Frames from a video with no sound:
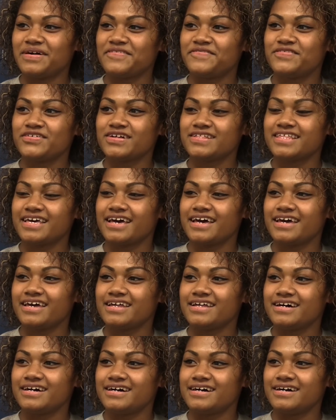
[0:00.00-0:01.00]
feel
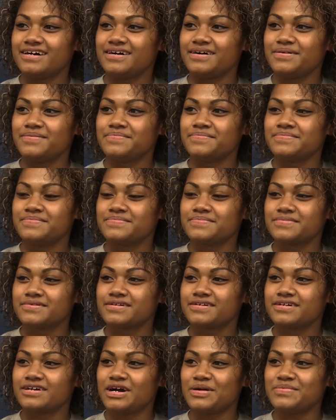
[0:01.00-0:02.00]
that
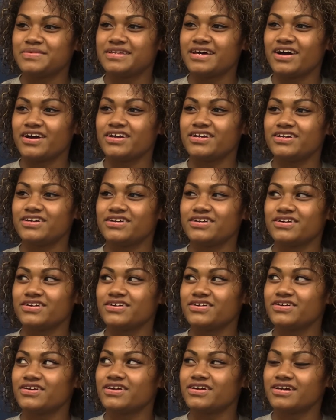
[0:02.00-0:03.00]
coming out
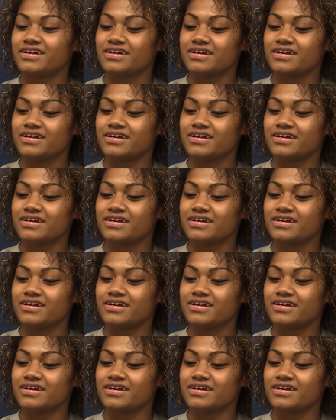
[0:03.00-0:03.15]
here,